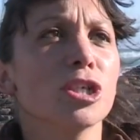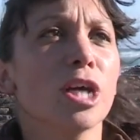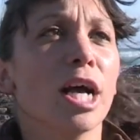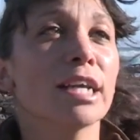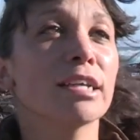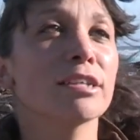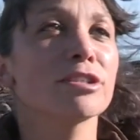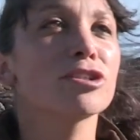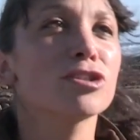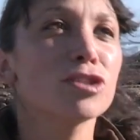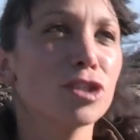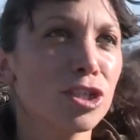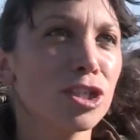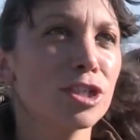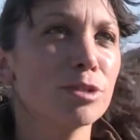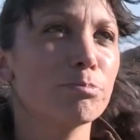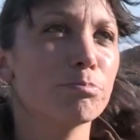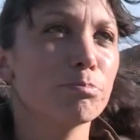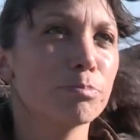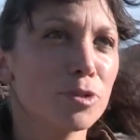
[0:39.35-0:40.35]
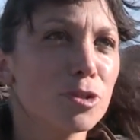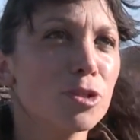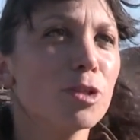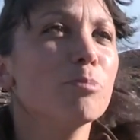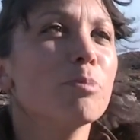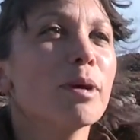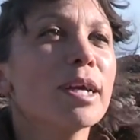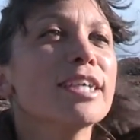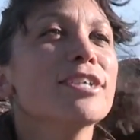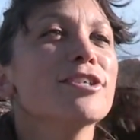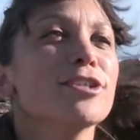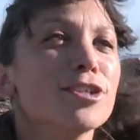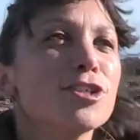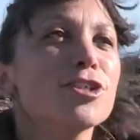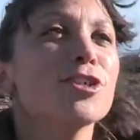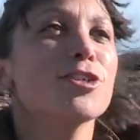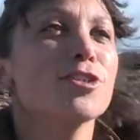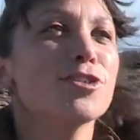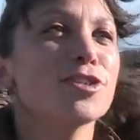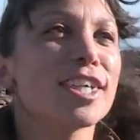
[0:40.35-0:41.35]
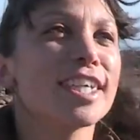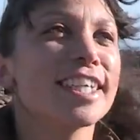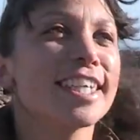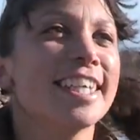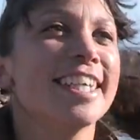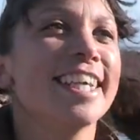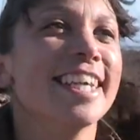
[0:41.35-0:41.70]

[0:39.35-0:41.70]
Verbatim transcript: adults turn, in, turn back into children.